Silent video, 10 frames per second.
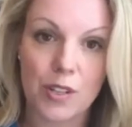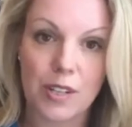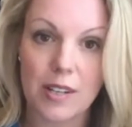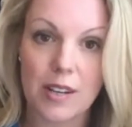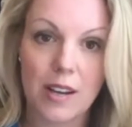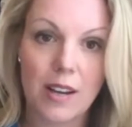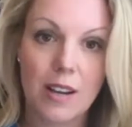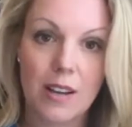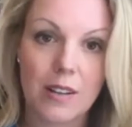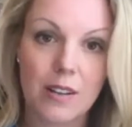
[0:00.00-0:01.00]

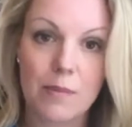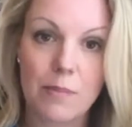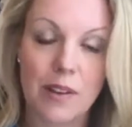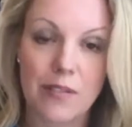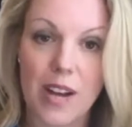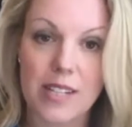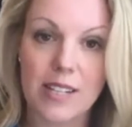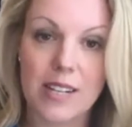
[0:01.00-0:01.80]
could be affected.